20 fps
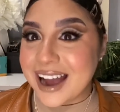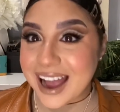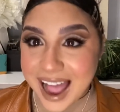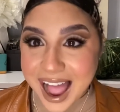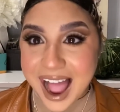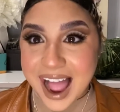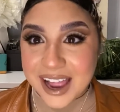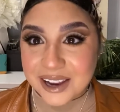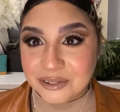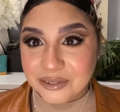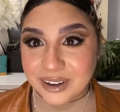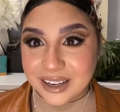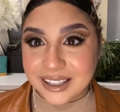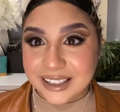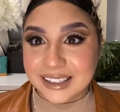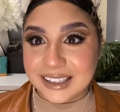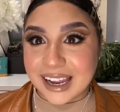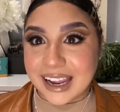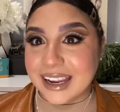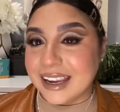I really
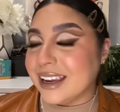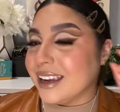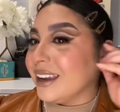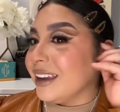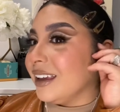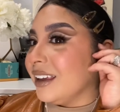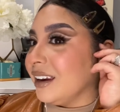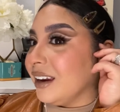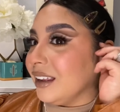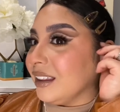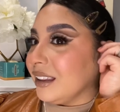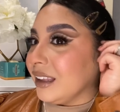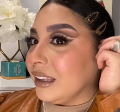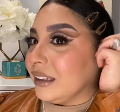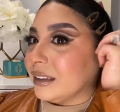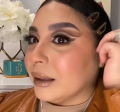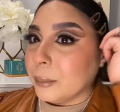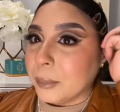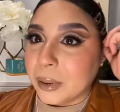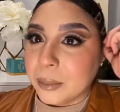like it, and I think
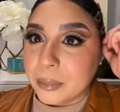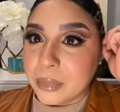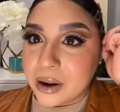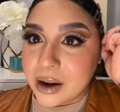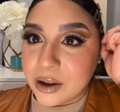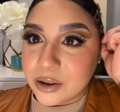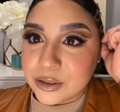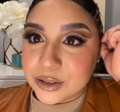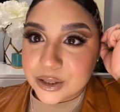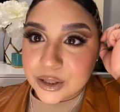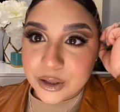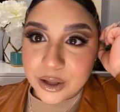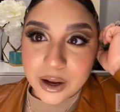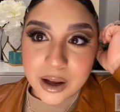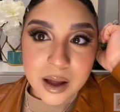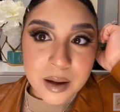that my brows look